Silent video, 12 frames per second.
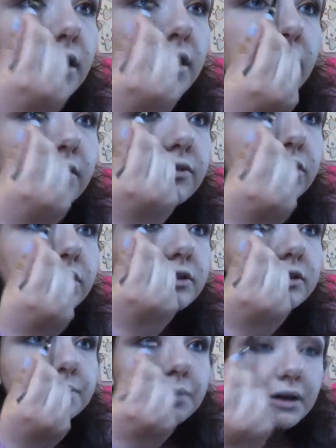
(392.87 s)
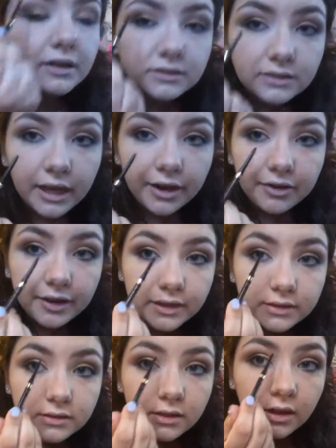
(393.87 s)
of the sparse
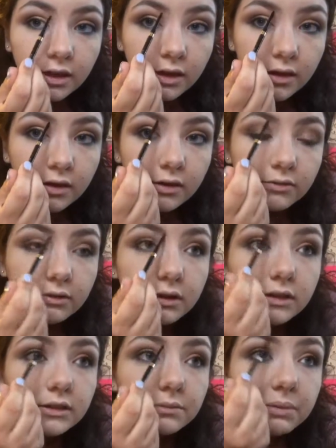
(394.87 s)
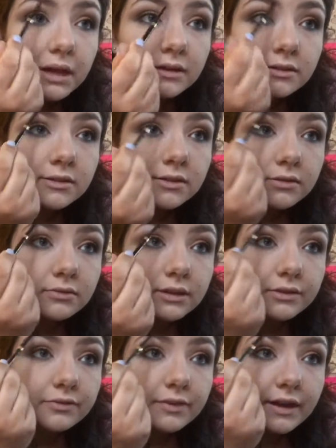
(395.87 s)
areas with the pencil
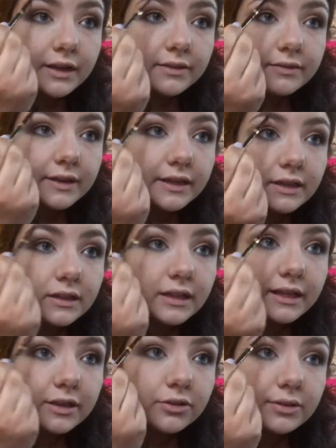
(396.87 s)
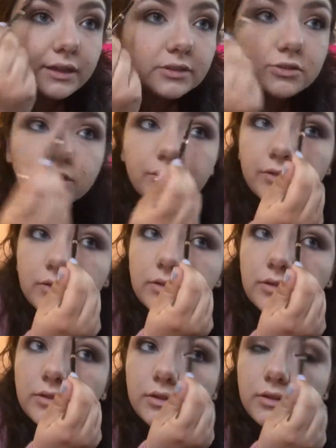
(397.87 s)
with very, very light, quick
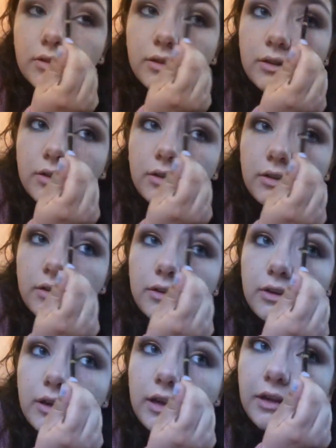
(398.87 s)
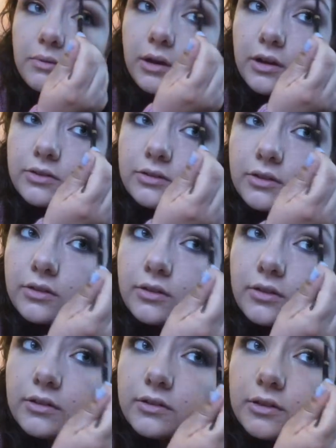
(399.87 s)
strokes. And I'm also
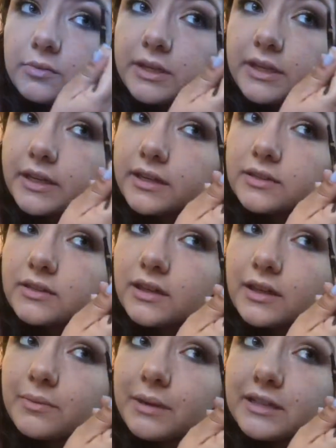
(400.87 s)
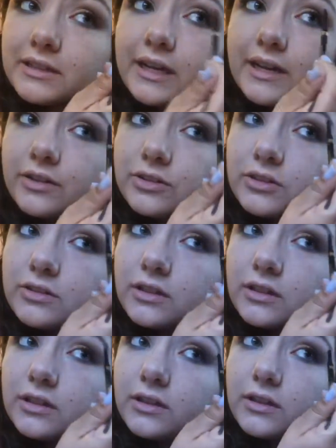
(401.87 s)
going to be extending my tail just a
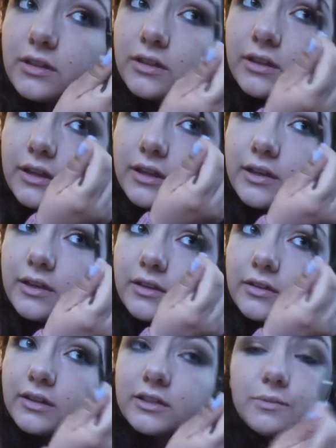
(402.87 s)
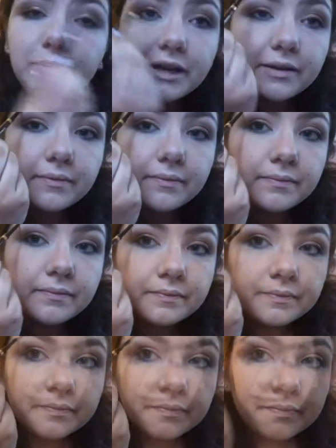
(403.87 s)
littlest bit.
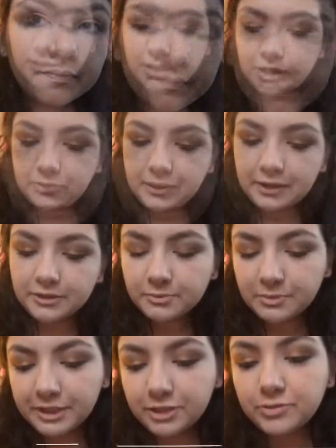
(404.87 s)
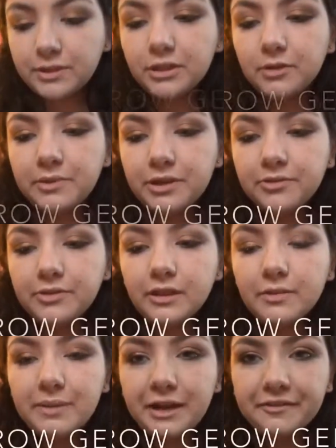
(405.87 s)
So next, to set our brows in place, we're going to be using
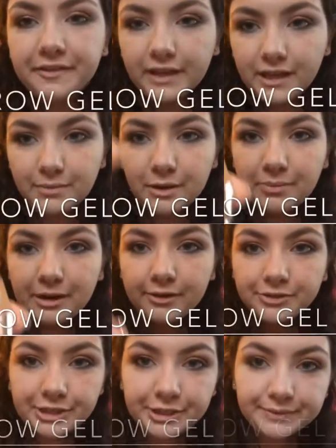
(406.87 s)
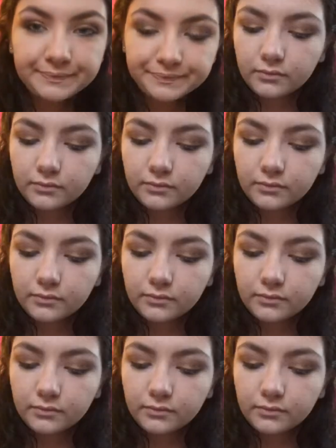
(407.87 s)
the Benefit Gimme Brow Gel,